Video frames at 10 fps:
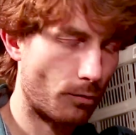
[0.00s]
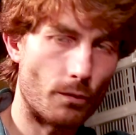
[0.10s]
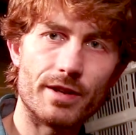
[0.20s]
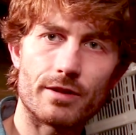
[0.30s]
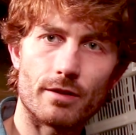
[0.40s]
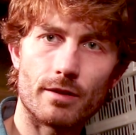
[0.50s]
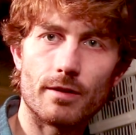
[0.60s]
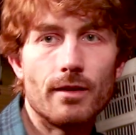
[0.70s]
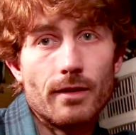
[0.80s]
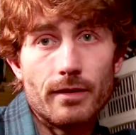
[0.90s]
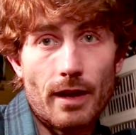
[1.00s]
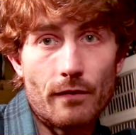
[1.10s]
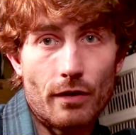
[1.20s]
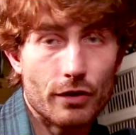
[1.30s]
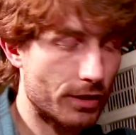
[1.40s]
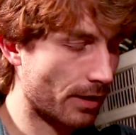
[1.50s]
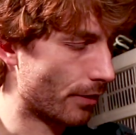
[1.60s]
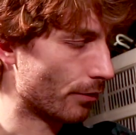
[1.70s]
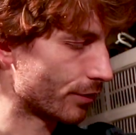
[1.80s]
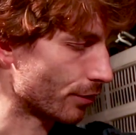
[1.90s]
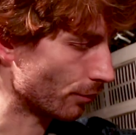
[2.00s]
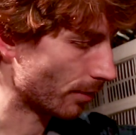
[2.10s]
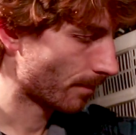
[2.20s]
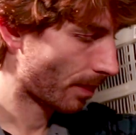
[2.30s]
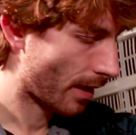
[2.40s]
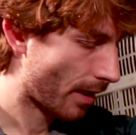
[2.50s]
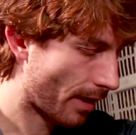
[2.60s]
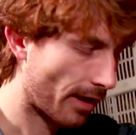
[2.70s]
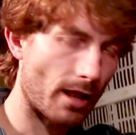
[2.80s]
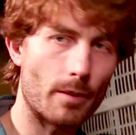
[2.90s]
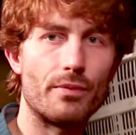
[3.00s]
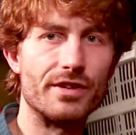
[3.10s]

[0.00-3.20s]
winter diversion and also help